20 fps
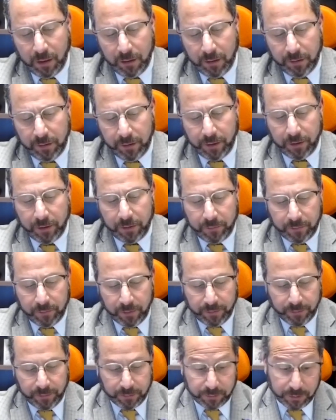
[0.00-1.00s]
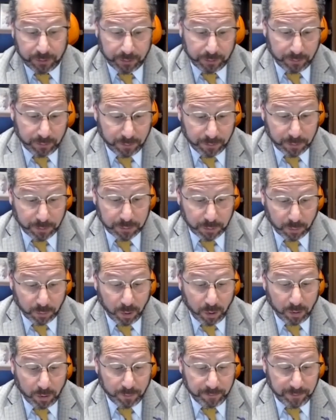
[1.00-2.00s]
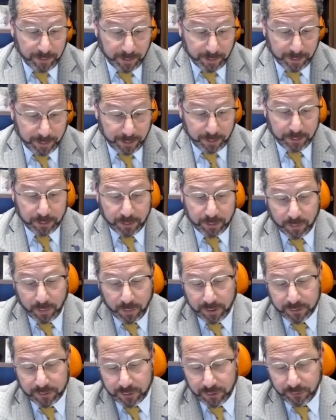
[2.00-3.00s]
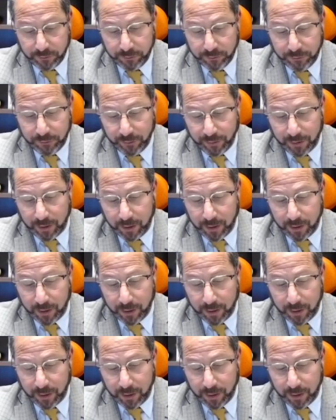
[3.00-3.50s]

Those are all very good questions.